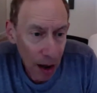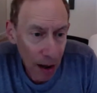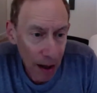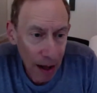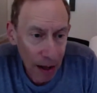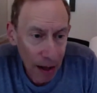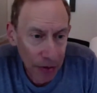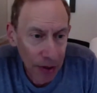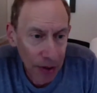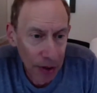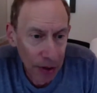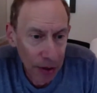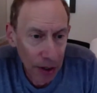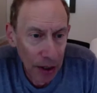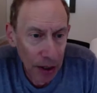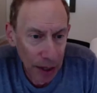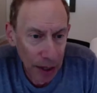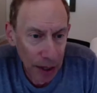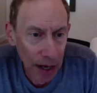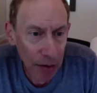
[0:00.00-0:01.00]
I think
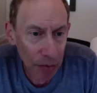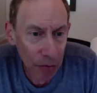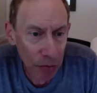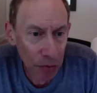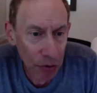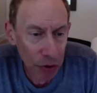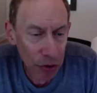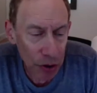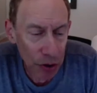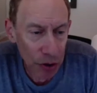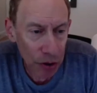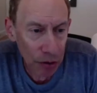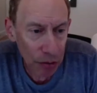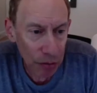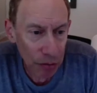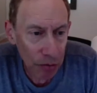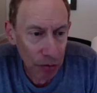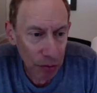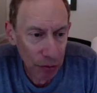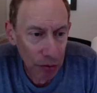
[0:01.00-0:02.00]
that we're
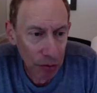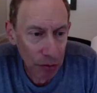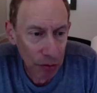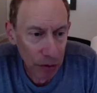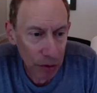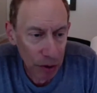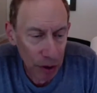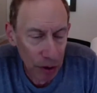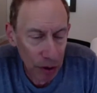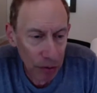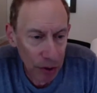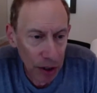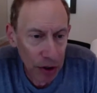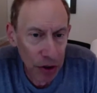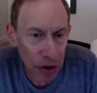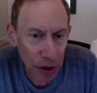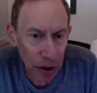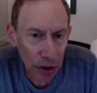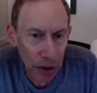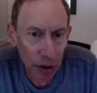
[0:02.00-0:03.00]
still,
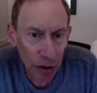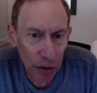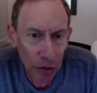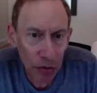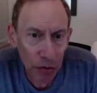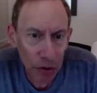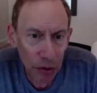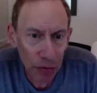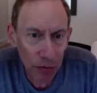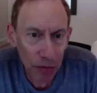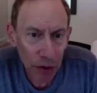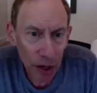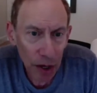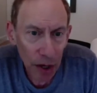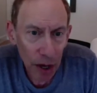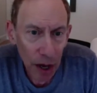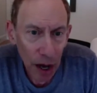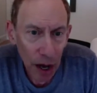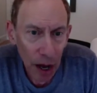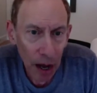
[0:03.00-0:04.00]
that's still elusive.
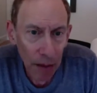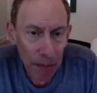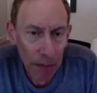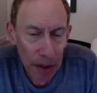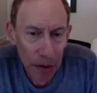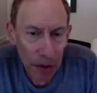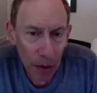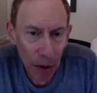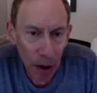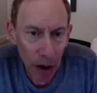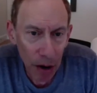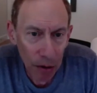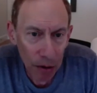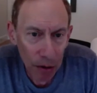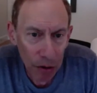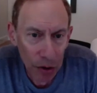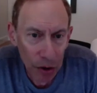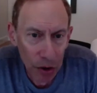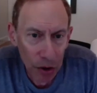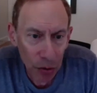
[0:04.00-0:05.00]
I mean, there are
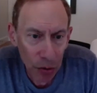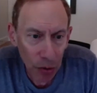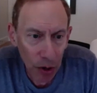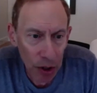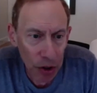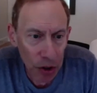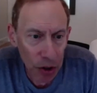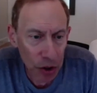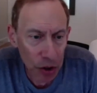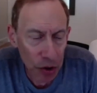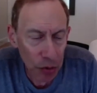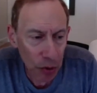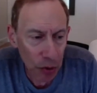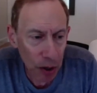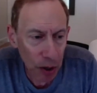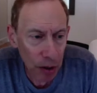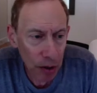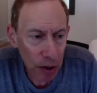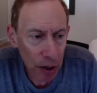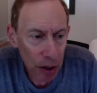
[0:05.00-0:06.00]
situations
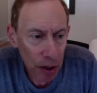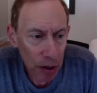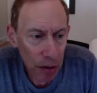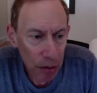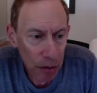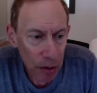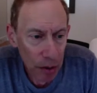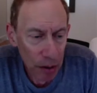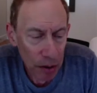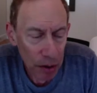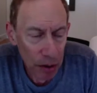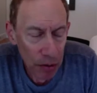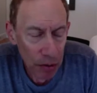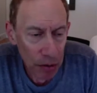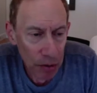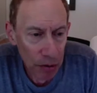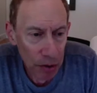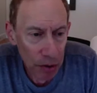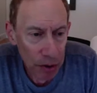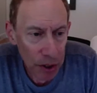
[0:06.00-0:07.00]
where
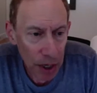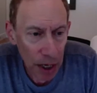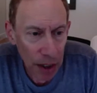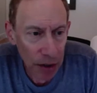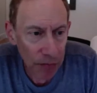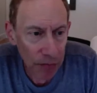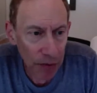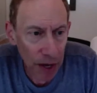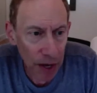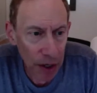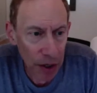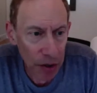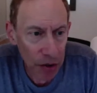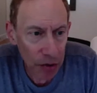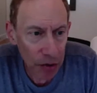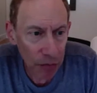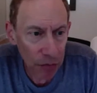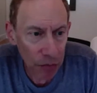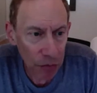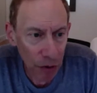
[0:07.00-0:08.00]
you can take advantage
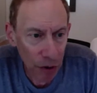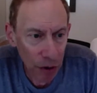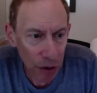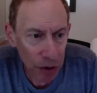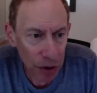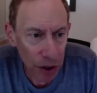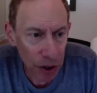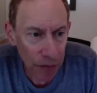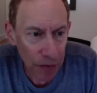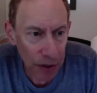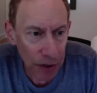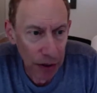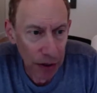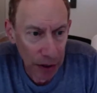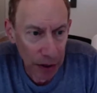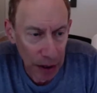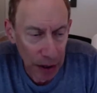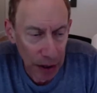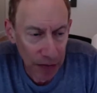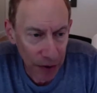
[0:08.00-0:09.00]
of drugs having
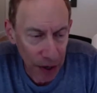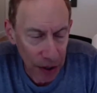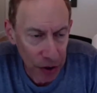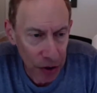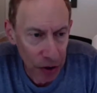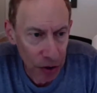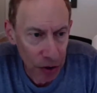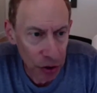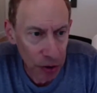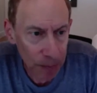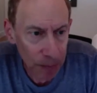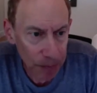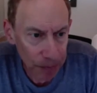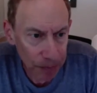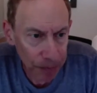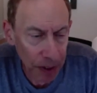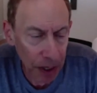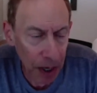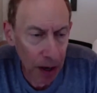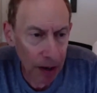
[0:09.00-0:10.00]
leaky vessels.
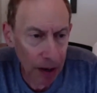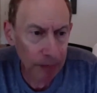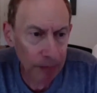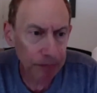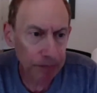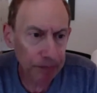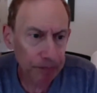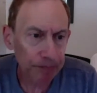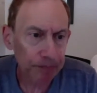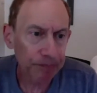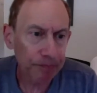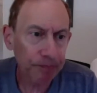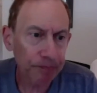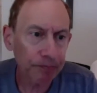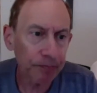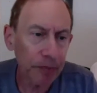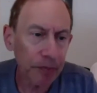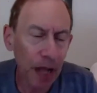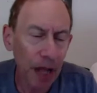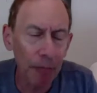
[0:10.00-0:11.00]
The
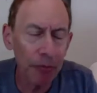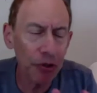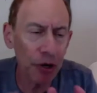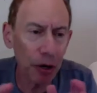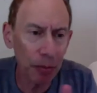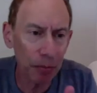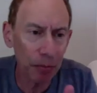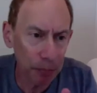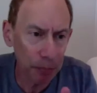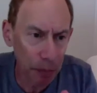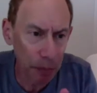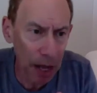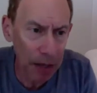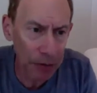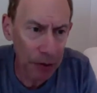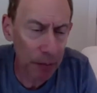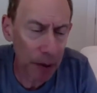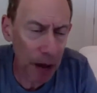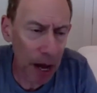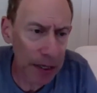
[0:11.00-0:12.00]

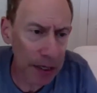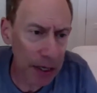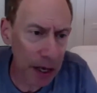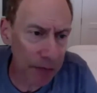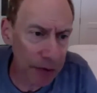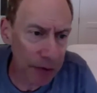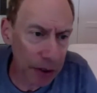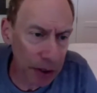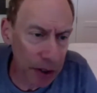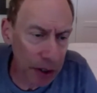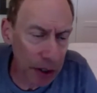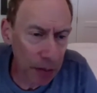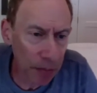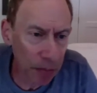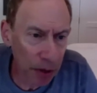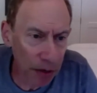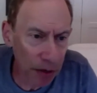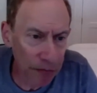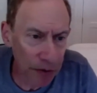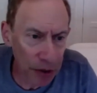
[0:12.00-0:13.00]
body having leaky
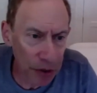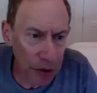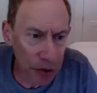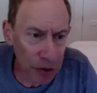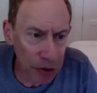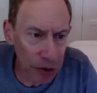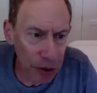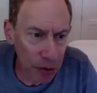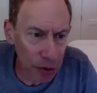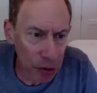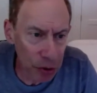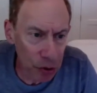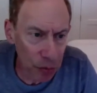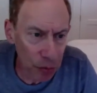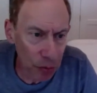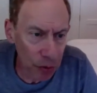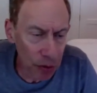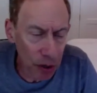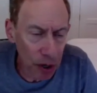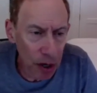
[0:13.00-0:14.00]
blood vessels near a
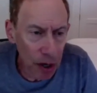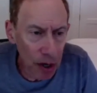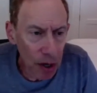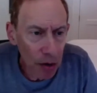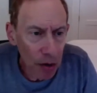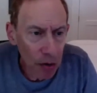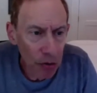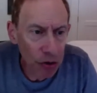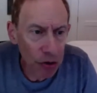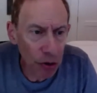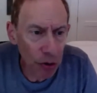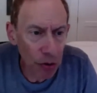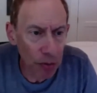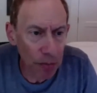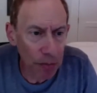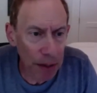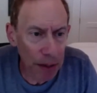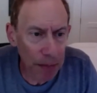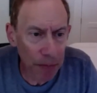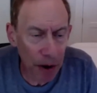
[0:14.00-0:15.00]
tumor. So it
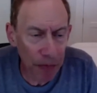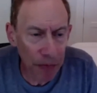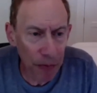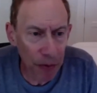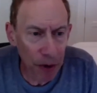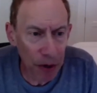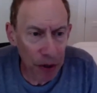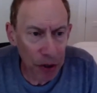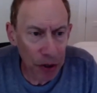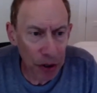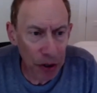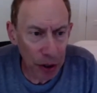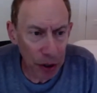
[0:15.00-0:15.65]
may preferentially